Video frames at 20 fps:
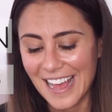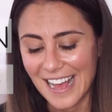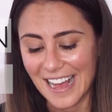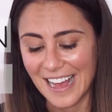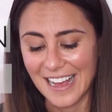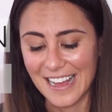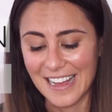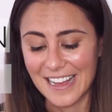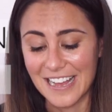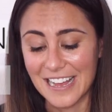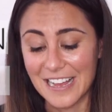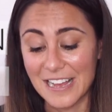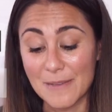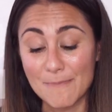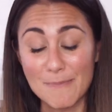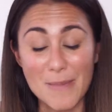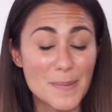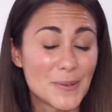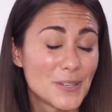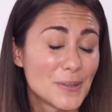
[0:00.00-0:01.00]

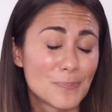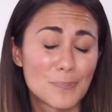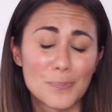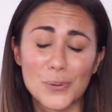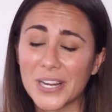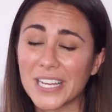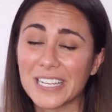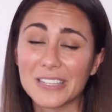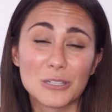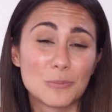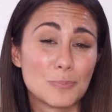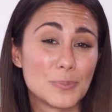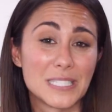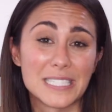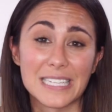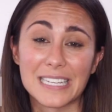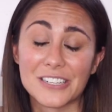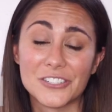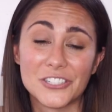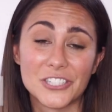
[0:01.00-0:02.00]
maybe putting a little
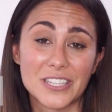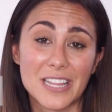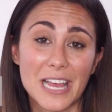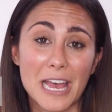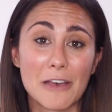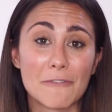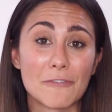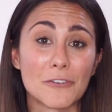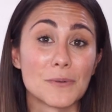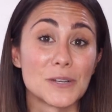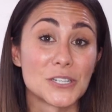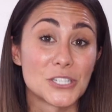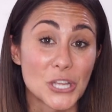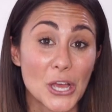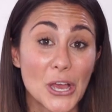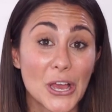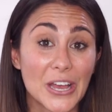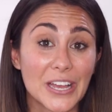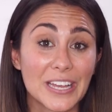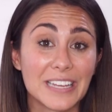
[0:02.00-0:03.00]
percentage in there for
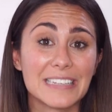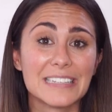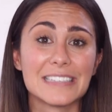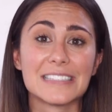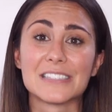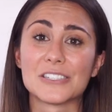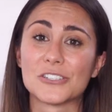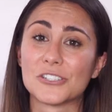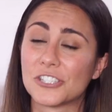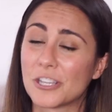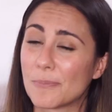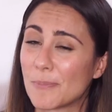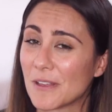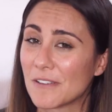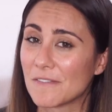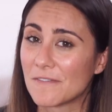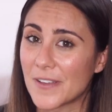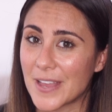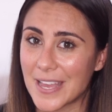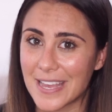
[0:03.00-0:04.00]
returns,
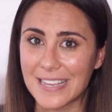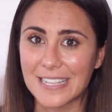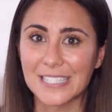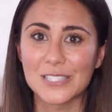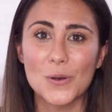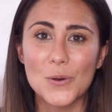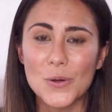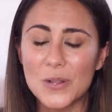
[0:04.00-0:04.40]
shipping fees,